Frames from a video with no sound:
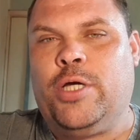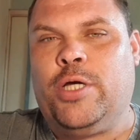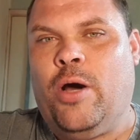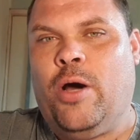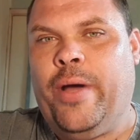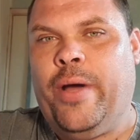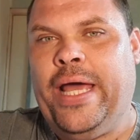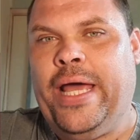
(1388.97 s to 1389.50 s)

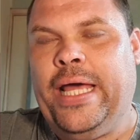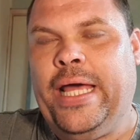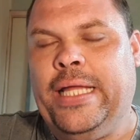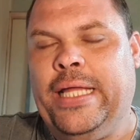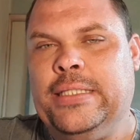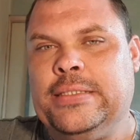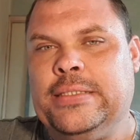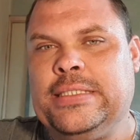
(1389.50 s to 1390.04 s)

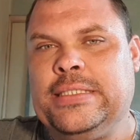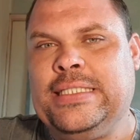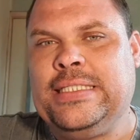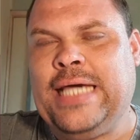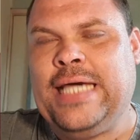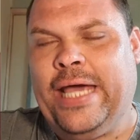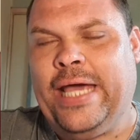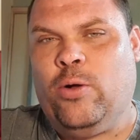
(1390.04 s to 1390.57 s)
going
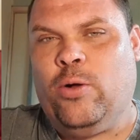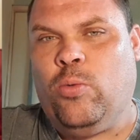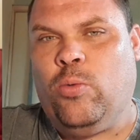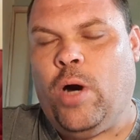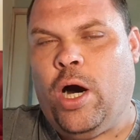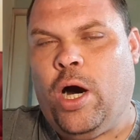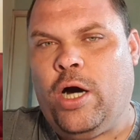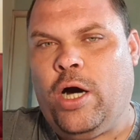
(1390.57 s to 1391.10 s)

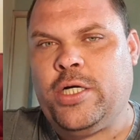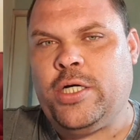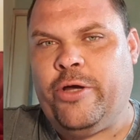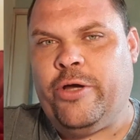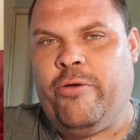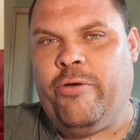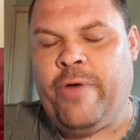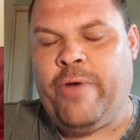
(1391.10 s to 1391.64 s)
Kyle
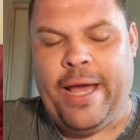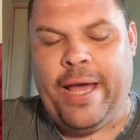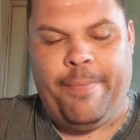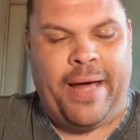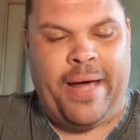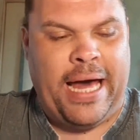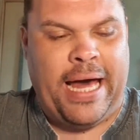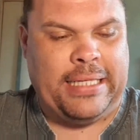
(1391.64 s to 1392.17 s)
Walker at
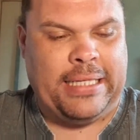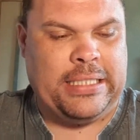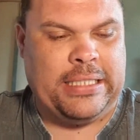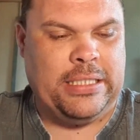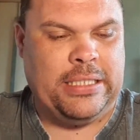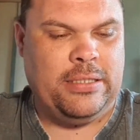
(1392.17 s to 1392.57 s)
right back,